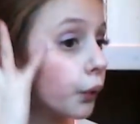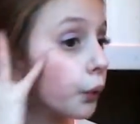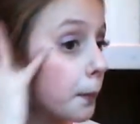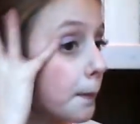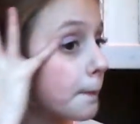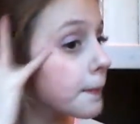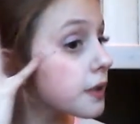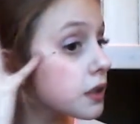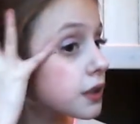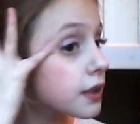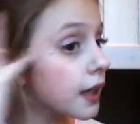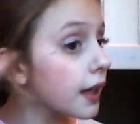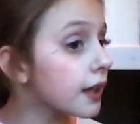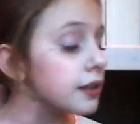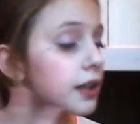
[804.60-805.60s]

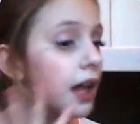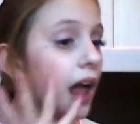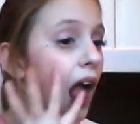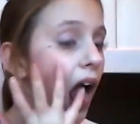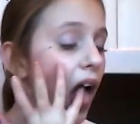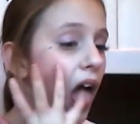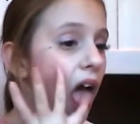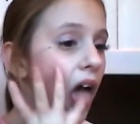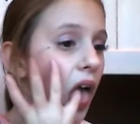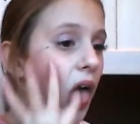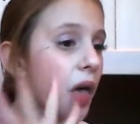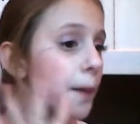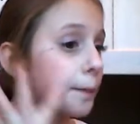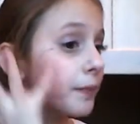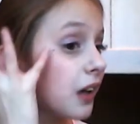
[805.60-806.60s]
Oopsie daisy.
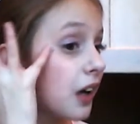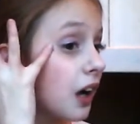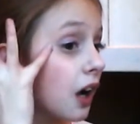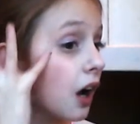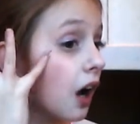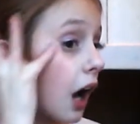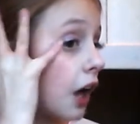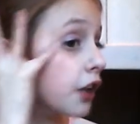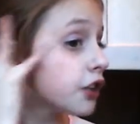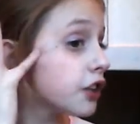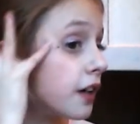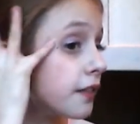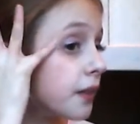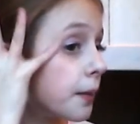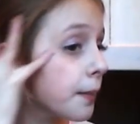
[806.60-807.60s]
I
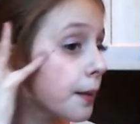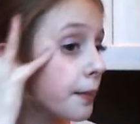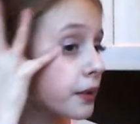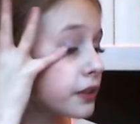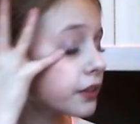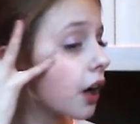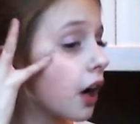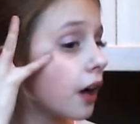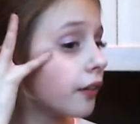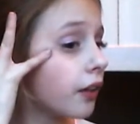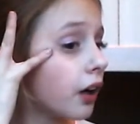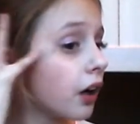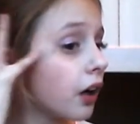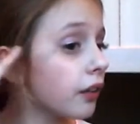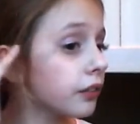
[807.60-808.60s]
should have done my
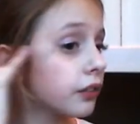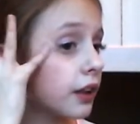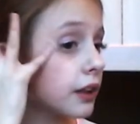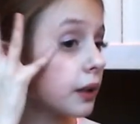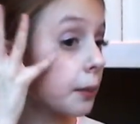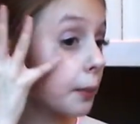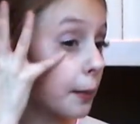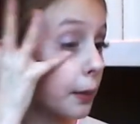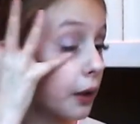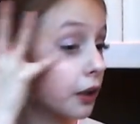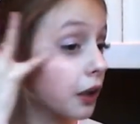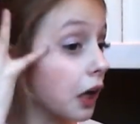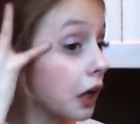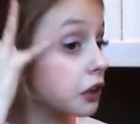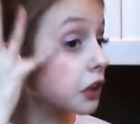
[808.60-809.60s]
mascara after I done my
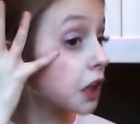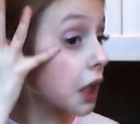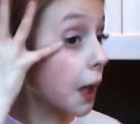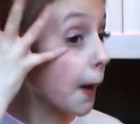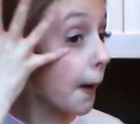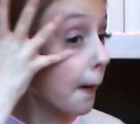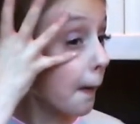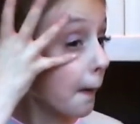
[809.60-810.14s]
blush actually.